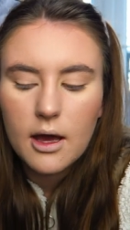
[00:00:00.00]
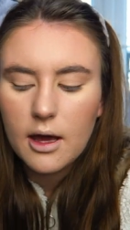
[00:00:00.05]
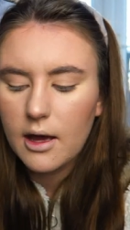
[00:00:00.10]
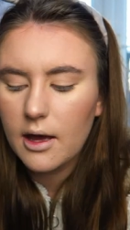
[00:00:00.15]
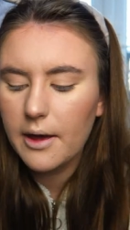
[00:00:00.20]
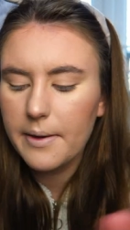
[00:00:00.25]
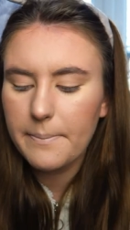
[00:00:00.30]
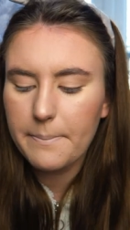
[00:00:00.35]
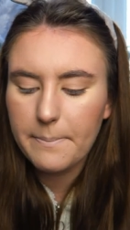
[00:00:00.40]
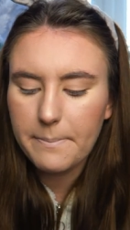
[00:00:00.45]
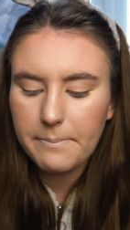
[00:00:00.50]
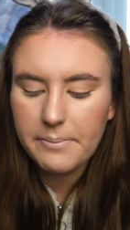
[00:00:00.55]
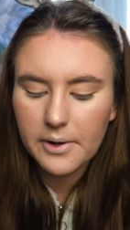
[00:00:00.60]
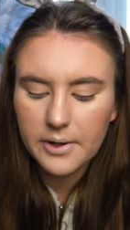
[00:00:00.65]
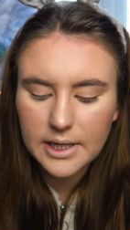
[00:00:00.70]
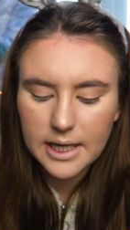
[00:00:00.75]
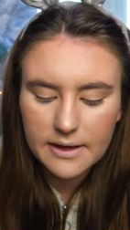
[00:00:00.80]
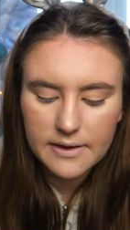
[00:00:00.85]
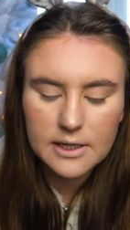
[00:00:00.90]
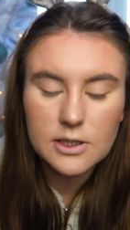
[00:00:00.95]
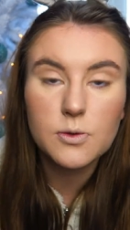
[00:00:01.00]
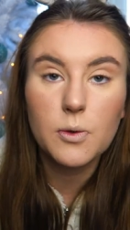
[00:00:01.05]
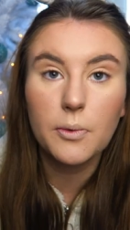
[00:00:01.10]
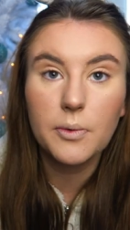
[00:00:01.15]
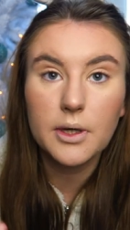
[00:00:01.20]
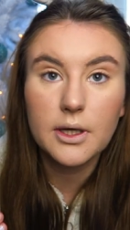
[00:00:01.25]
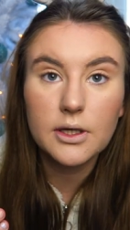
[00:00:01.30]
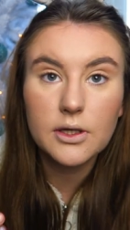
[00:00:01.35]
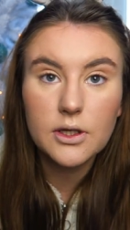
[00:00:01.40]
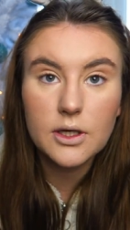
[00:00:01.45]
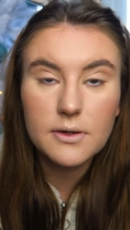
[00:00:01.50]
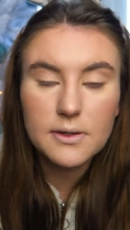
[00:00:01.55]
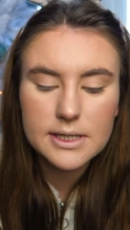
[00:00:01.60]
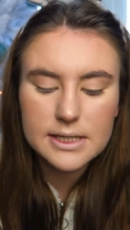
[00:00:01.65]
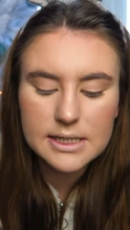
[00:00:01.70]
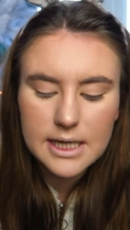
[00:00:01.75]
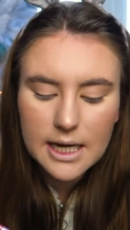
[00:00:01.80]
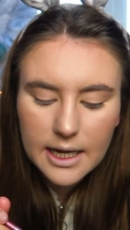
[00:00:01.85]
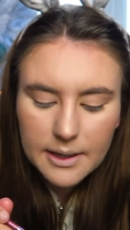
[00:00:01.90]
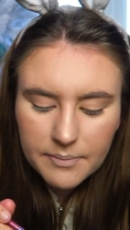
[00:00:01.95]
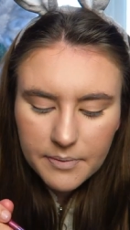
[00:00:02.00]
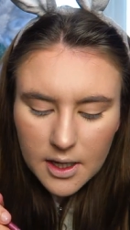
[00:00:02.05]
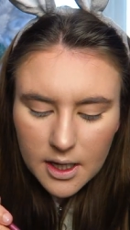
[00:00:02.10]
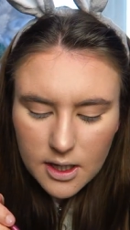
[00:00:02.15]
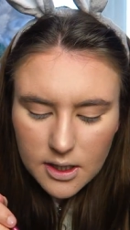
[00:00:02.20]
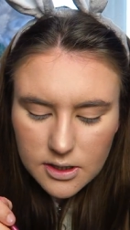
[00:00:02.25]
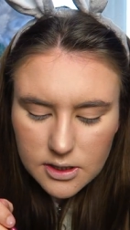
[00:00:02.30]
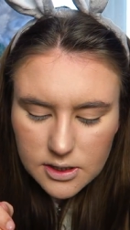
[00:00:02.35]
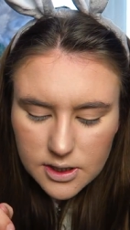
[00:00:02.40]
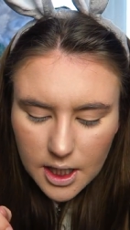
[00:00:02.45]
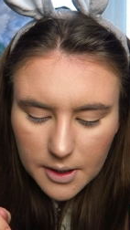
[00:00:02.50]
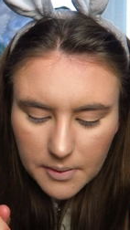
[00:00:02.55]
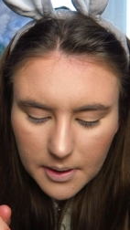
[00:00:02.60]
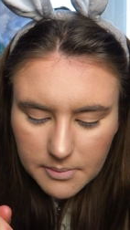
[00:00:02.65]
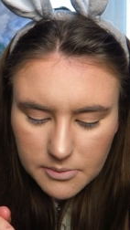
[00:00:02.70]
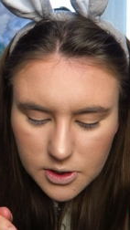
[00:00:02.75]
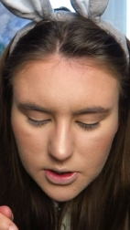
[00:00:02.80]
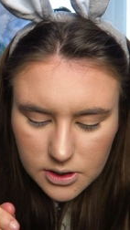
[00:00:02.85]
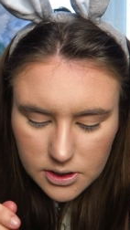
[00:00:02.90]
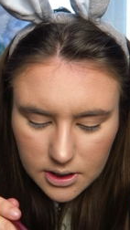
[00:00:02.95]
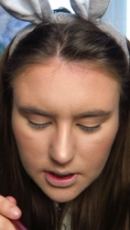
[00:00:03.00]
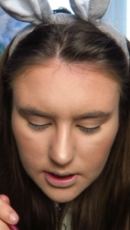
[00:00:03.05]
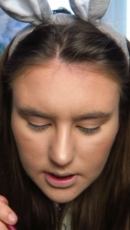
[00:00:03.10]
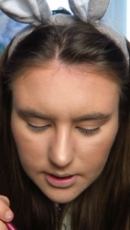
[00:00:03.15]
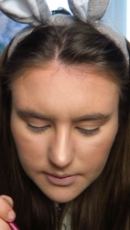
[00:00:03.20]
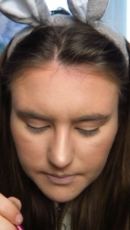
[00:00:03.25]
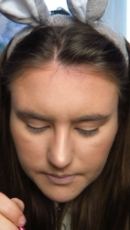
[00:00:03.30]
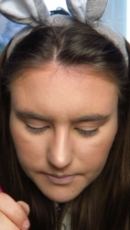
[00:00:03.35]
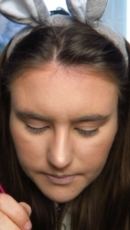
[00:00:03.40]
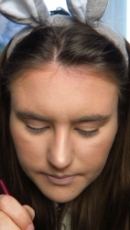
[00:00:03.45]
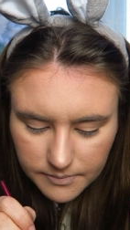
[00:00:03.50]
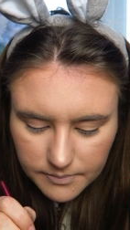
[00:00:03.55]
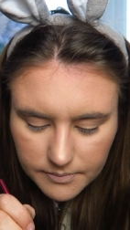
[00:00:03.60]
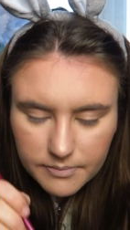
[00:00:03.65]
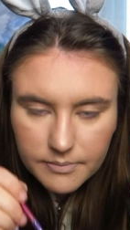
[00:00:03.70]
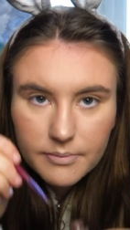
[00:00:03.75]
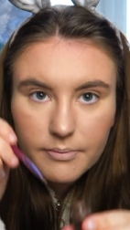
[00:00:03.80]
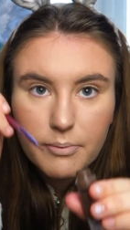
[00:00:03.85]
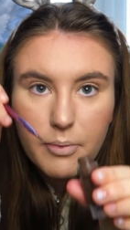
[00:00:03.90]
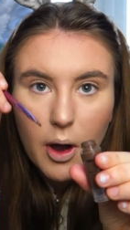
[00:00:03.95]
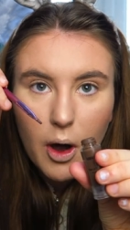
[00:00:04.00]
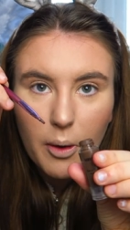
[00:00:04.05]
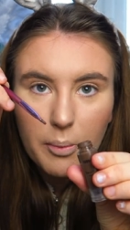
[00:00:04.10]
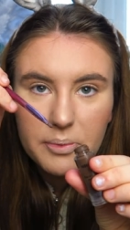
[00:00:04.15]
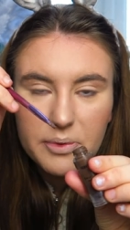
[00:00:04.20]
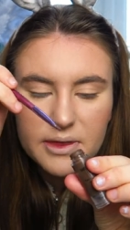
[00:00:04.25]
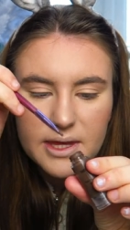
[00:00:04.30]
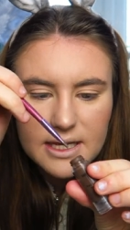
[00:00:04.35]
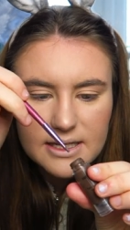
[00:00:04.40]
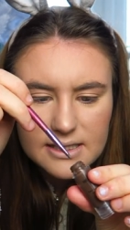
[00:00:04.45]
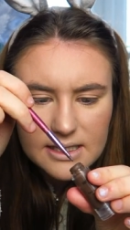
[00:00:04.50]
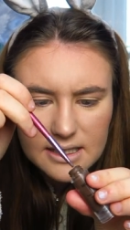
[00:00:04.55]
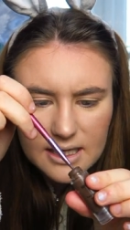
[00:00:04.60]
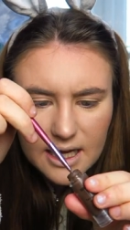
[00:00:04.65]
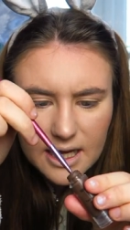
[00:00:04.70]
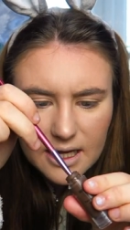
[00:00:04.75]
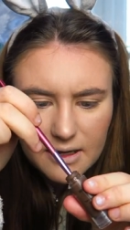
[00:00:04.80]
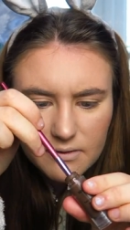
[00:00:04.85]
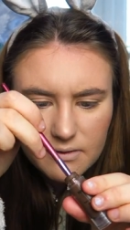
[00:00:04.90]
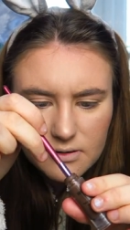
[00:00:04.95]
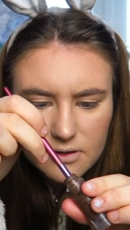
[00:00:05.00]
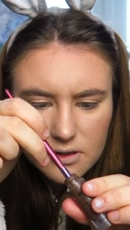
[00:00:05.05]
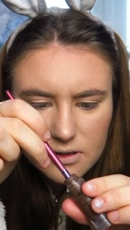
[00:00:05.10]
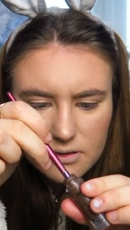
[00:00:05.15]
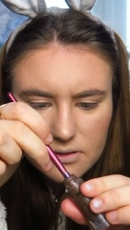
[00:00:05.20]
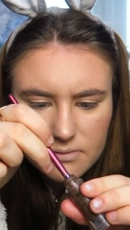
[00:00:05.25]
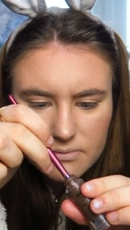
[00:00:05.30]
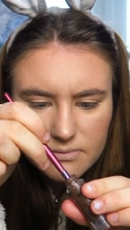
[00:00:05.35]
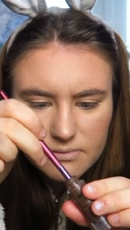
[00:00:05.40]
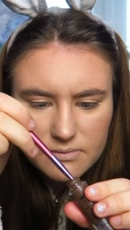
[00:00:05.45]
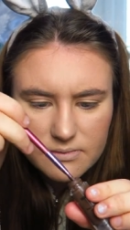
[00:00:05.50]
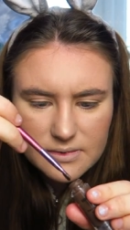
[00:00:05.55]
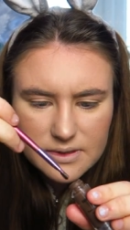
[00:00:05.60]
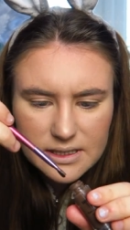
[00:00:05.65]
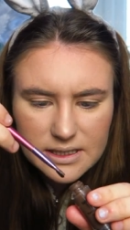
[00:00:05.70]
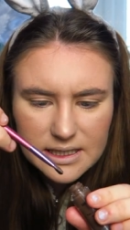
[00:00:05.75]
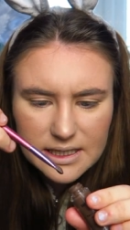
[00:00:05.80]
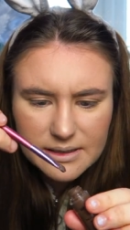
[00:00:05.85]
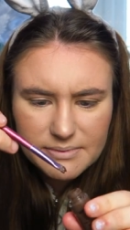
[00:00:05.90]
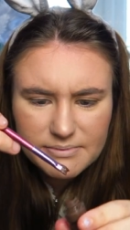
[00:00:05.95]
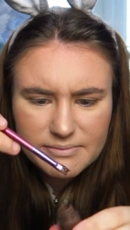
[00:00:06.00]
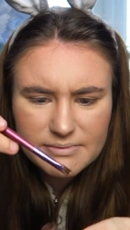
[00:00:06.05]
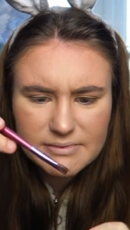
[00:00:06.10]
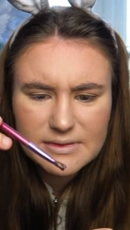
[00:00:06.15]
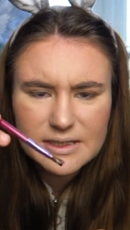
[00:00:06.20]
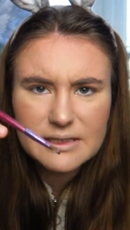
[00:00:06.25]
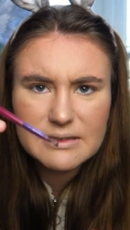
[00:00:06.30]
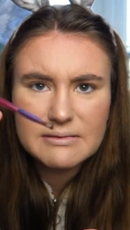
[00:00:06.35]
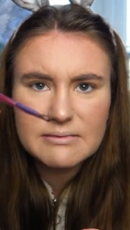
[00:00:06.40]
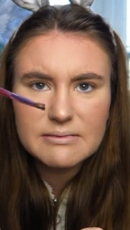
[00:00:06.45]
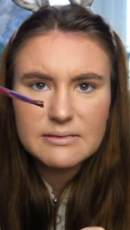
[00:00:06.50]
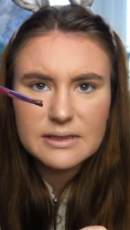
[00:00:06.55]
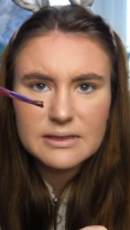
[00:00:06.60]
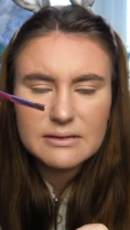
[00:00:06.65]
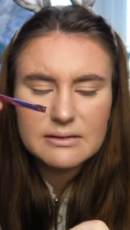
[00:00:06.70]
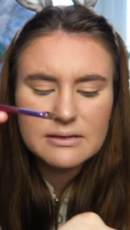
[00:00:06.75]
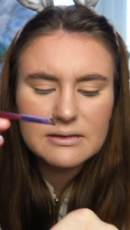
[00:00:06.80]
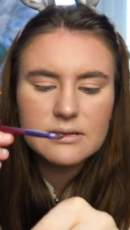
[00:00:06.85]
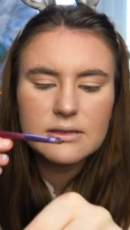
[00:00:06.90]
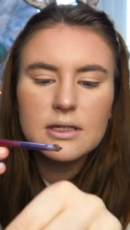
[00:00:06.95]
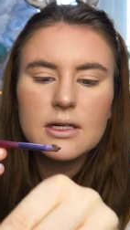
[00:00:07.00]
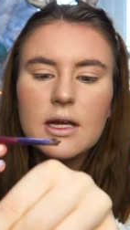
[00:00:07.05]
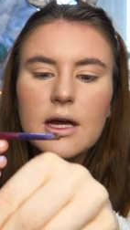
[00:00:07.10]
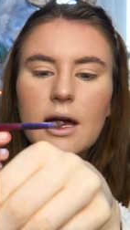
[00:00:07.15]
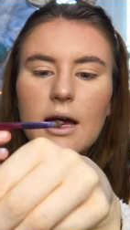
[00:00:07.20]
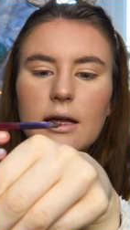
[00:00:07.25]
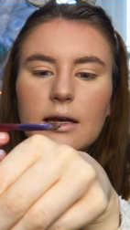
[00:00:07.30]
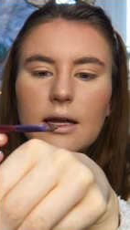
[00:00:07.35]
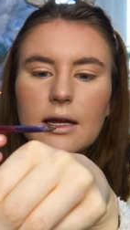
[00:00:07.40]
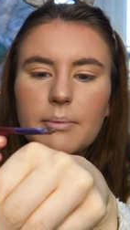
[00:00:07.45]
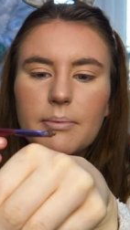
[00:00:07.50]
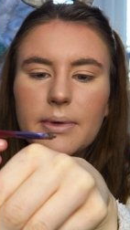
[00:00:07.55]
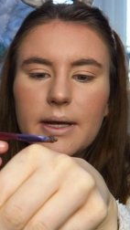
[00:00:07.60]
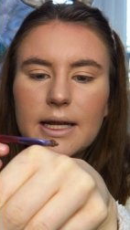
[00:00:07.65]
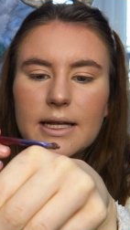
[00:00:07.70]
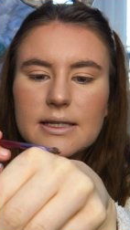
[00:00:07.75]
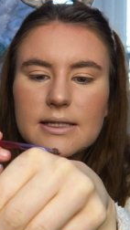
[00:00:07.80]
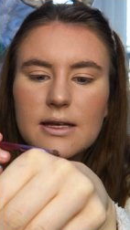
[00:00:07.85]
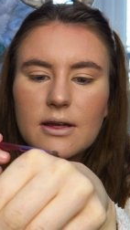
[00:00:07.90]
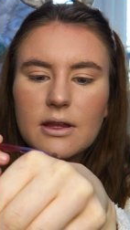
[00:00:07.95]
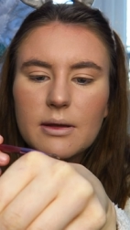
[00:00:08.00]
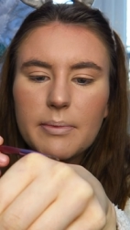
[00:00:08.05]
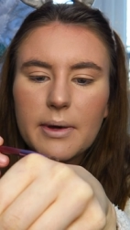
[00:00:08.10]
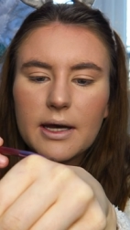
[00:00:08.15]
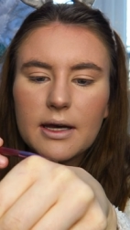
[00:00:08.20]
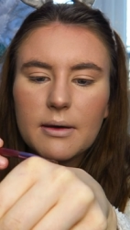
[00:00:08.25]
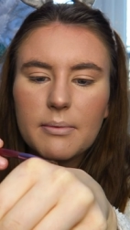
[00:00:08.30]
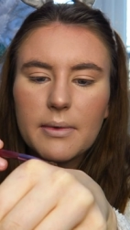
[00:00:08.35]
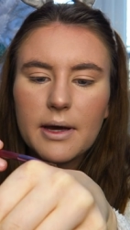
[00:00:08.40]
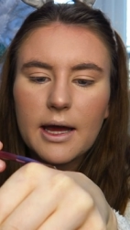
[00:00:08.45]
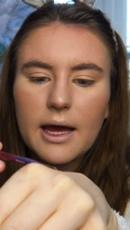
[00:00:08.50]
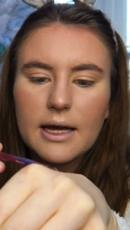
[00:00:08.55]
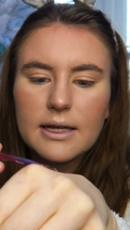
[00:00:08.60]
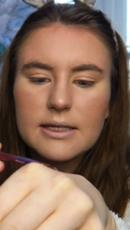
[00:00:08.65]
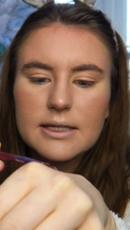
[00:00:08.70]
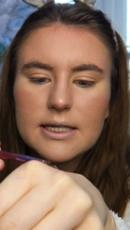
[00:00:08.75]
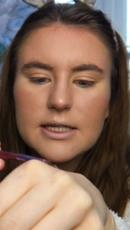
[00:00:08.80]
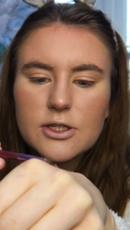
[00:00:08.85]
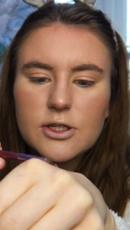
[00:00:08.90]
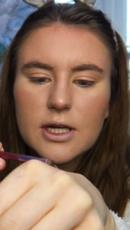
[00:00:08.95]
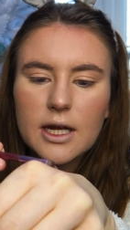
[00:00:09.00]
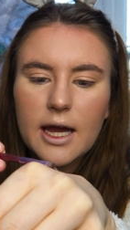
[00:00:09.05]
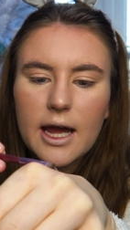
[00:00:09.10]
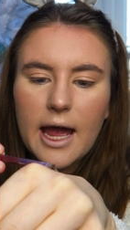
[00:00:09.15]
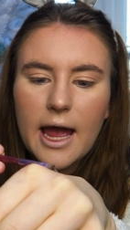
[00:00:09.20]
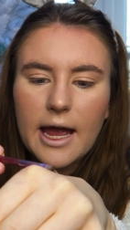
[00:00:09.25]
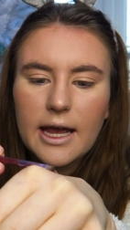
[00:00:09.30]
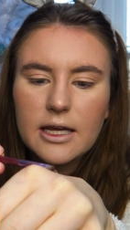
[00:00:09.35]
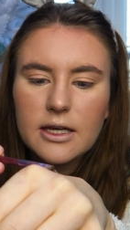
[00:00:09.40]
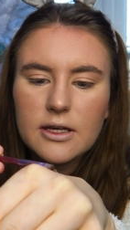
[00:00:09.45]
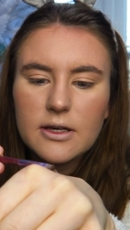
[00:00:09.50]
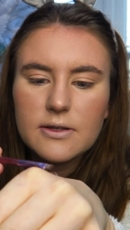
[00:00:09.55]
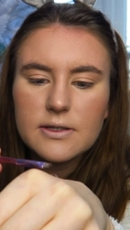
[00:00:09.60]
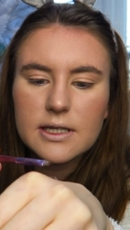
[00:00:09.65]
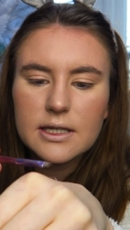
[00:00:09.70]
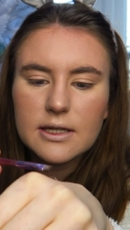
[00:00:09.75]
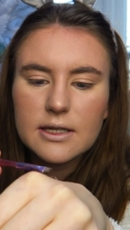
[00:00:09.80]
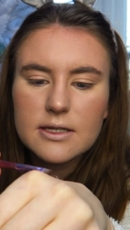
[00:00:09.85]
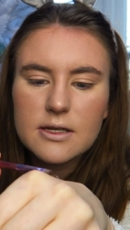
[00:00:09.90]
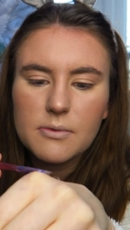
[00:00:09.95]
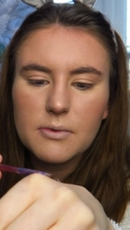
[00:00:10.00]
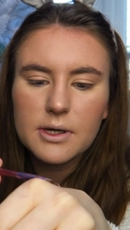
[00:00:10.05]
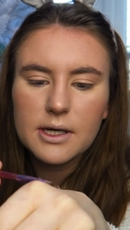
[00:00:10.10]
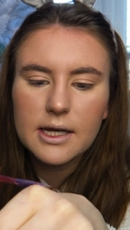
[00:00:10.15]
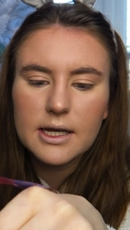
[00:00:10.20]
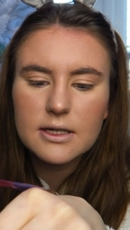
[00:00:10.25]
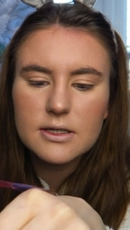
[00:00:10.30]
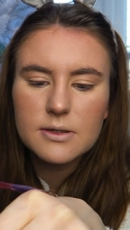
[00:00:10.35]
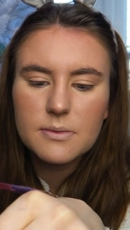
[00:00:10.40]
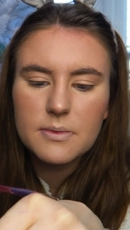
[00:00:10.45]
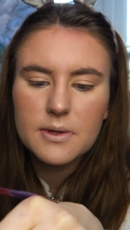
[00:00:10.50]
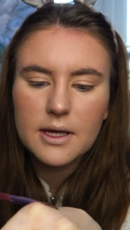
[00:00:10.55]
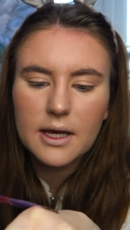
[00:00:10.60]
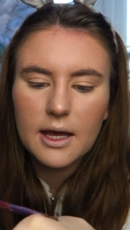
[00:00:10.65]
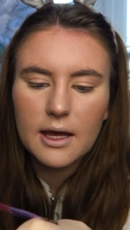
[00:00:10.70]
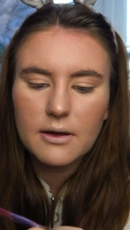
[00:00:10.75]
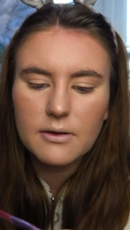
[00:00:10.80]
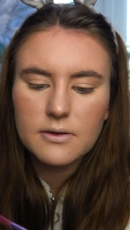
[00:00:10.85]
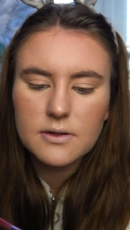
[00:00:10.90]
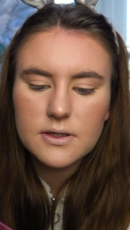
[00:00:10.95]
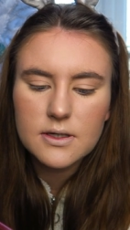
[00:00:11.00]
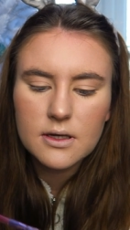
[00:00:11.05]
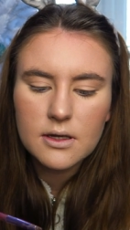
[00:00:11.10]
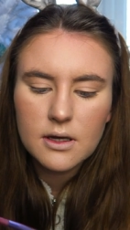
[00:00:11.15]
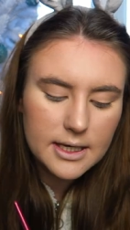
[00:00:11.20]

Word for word: Um, but yeah, that's what we're gonna do today. So I'm just gonna pop this in here and just Yep, oh god, and like place that on the back of my hand. Literally, I hate using this. I want to get something else.